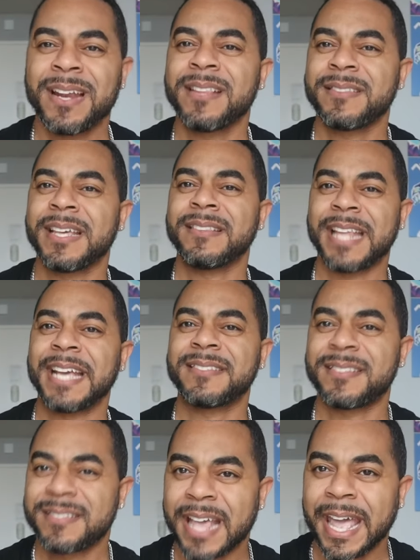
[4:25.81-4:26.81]
anything they
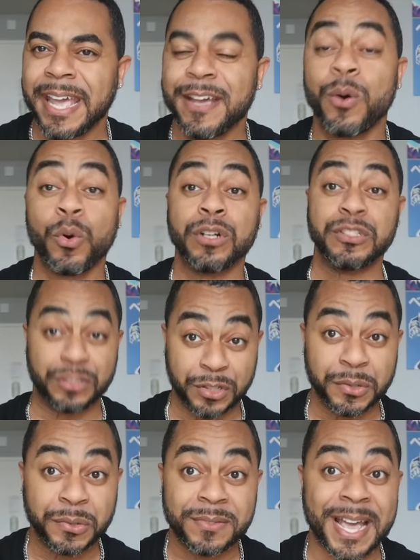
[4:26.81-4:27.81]
say or
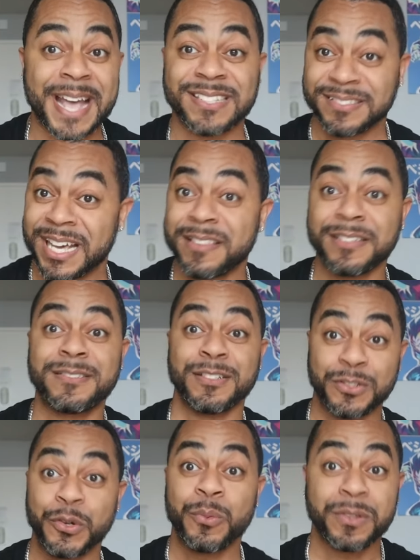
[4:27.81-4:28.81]
do that has nothing
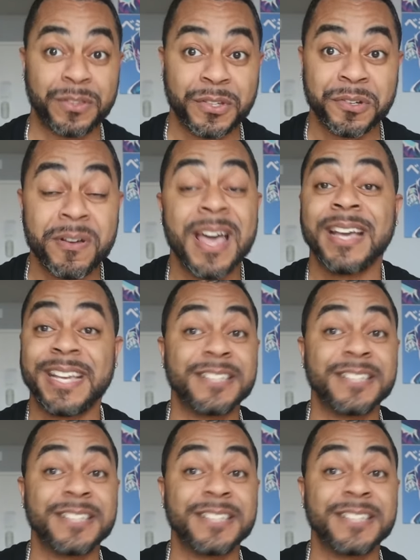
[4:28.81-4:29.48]
to do with you